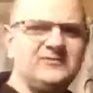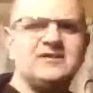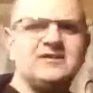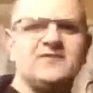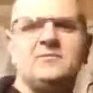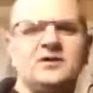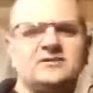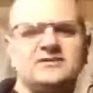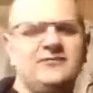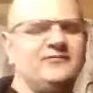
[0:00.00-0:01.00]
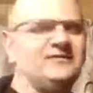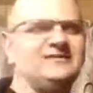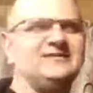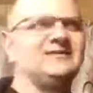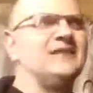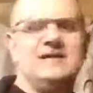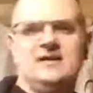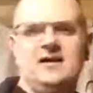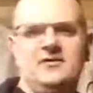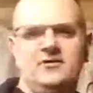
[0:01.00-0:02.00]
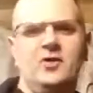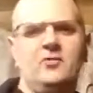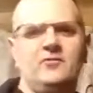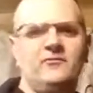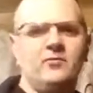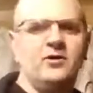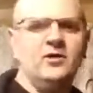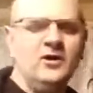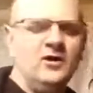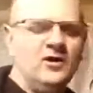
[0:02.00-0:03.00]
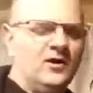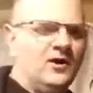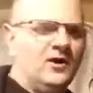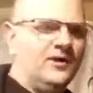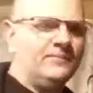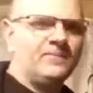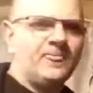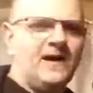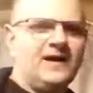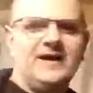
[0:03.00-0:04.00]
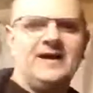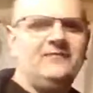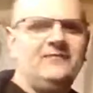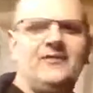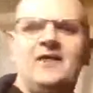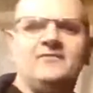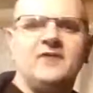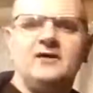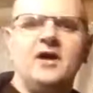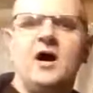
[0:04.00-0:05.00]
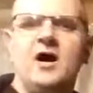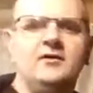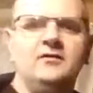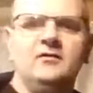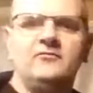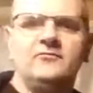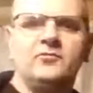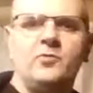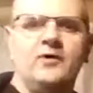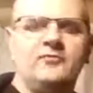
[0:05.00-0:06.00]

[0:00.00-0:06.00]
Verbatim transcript: They're fifty seven bucks now, fifty six ninety nine. They're going for. Um, I got eighty five ninety nine from